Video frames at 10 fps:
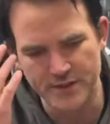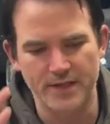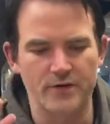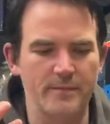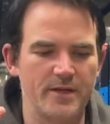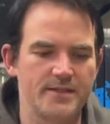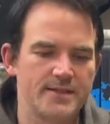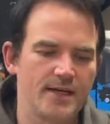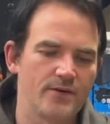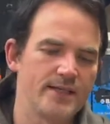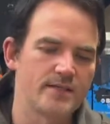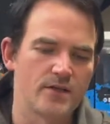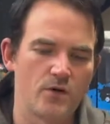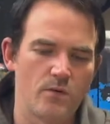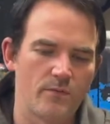and their limited series.
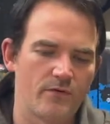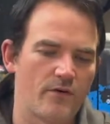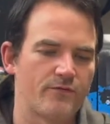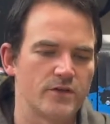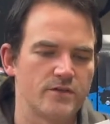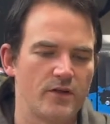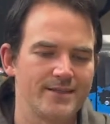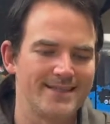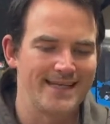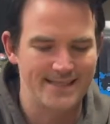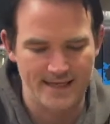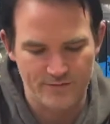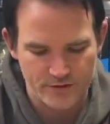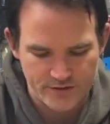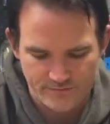So what we've got first of all is DC
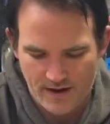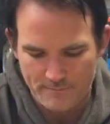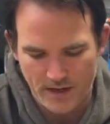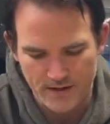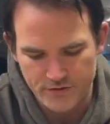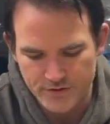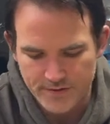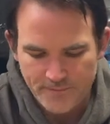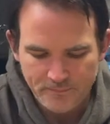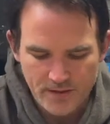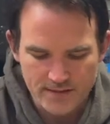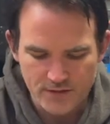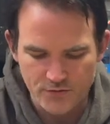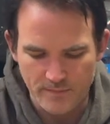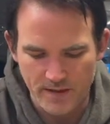versus Vampires. This
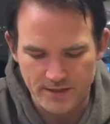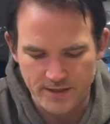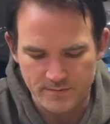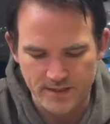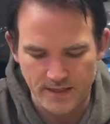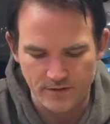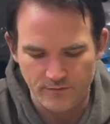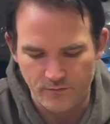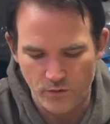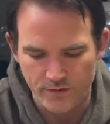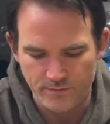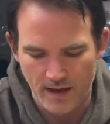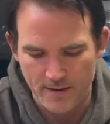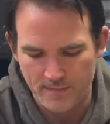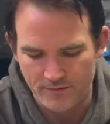is written by James Tynion IV
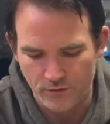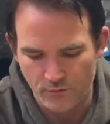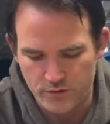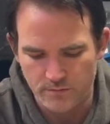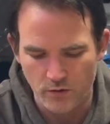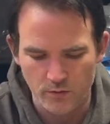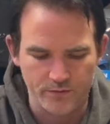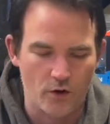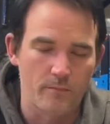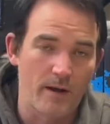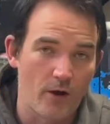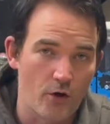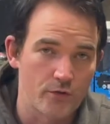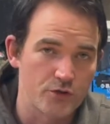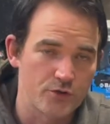and Matthew Rosenberg with art by
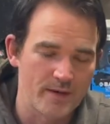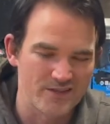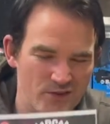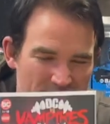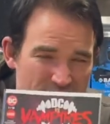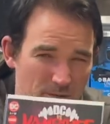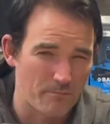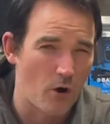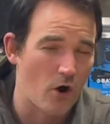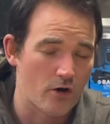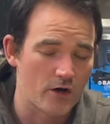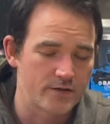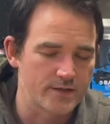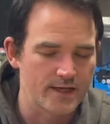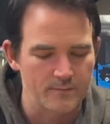Otto Schmidt. So that is a
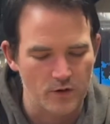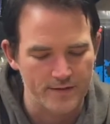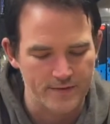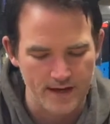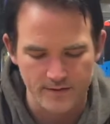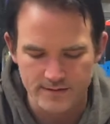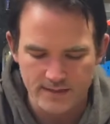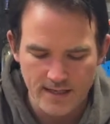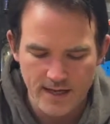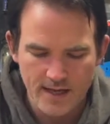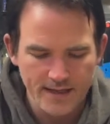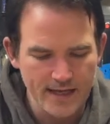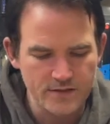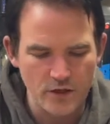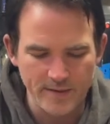powerhouse team right there.
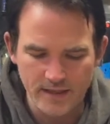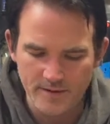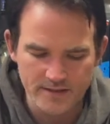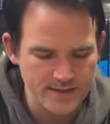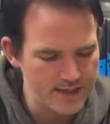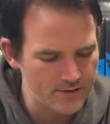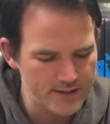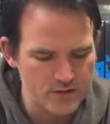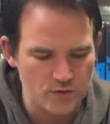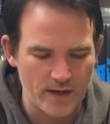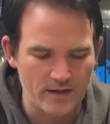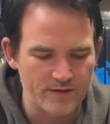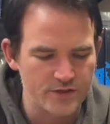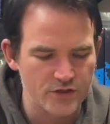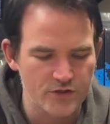Again, it's going to be a limited series, 12
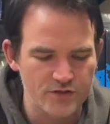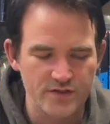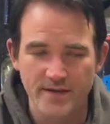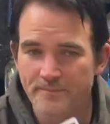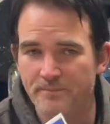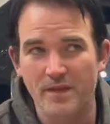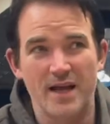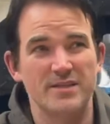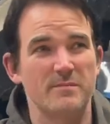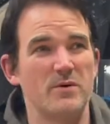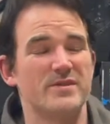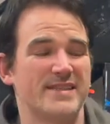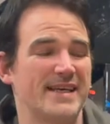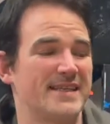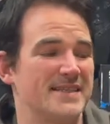issues. I suppose
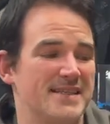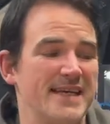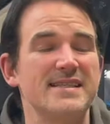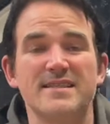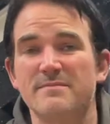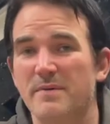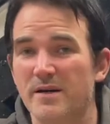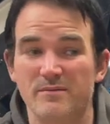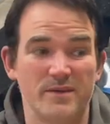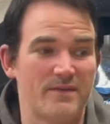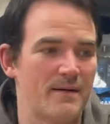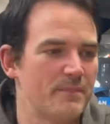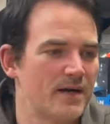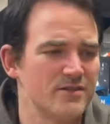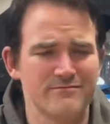think DCeased, but with
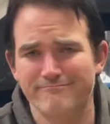vampires.